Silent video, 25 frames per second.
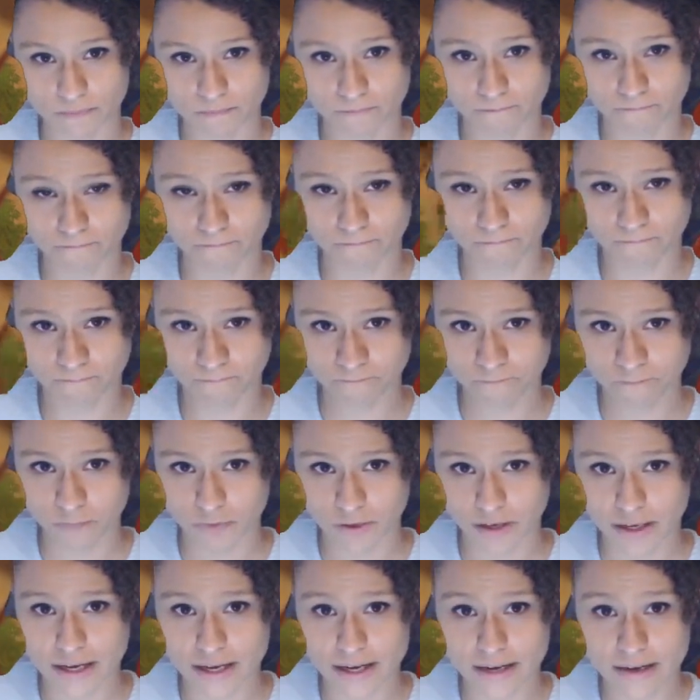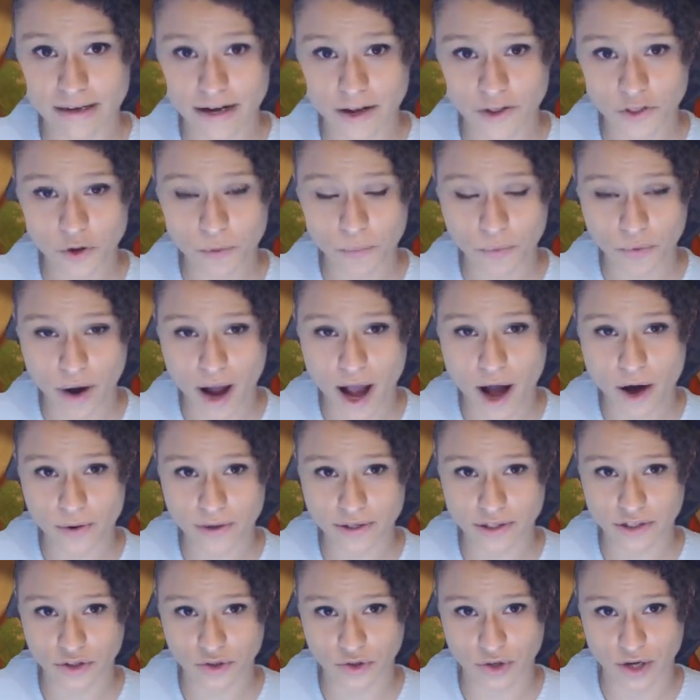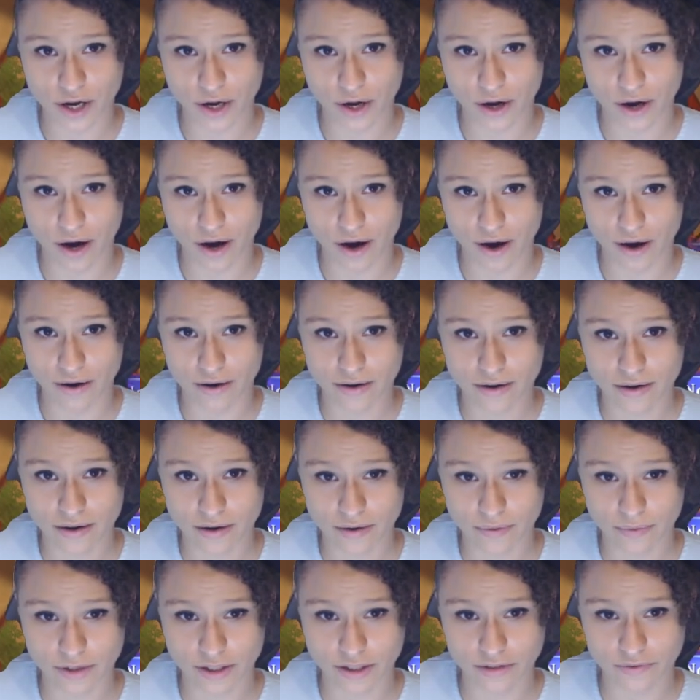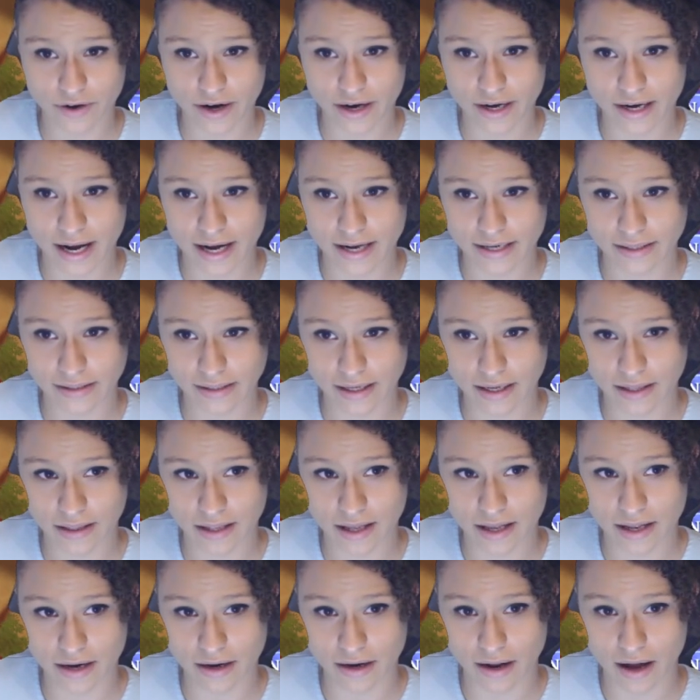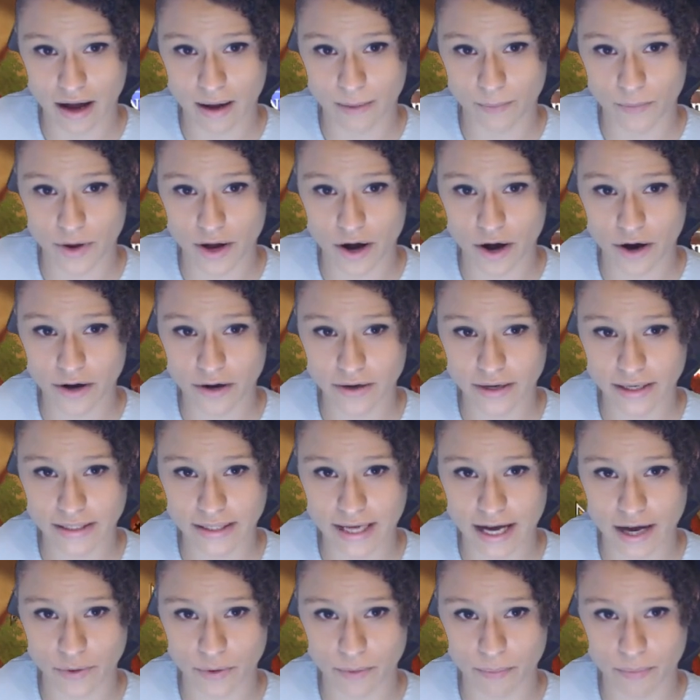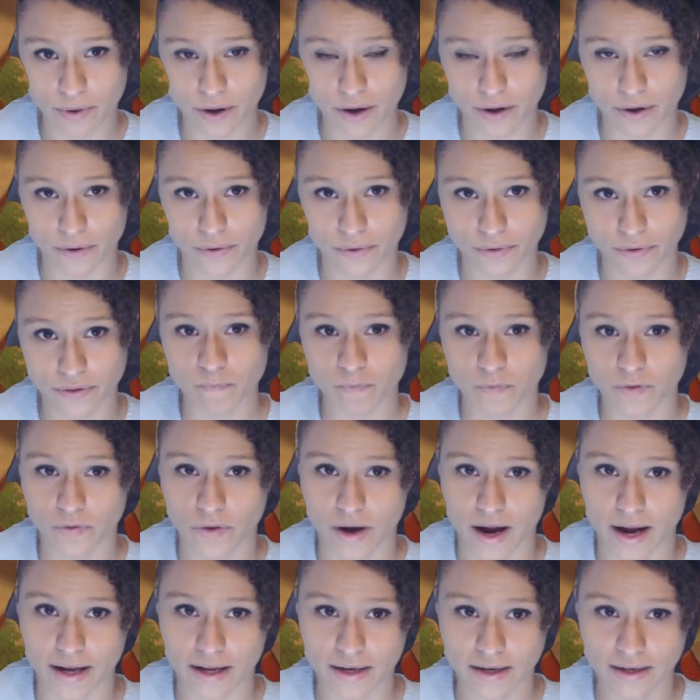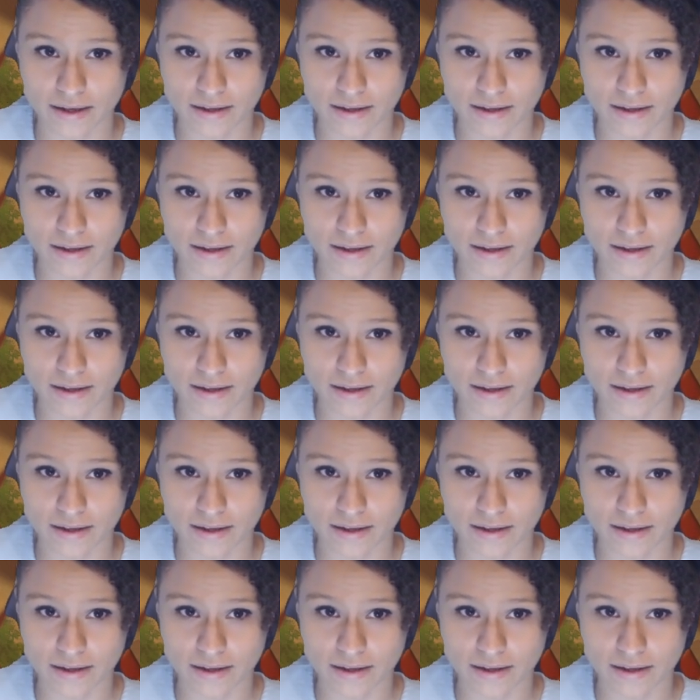get another prowess trigger, which is very nice, and then we are going to attack with both. Right.